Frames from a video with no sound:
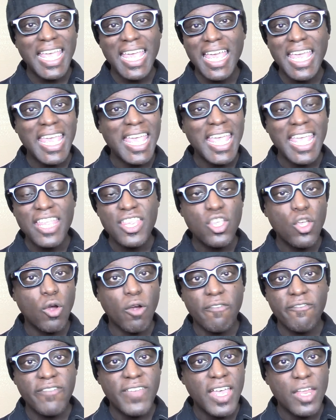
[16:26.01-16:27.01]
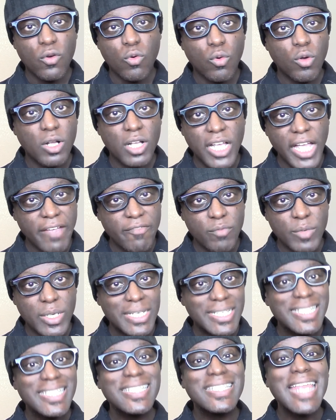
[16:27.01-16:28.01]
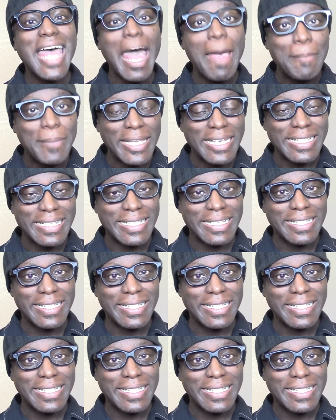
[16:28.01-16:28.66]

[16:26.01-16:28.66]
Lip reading: in your federal government. Stop it.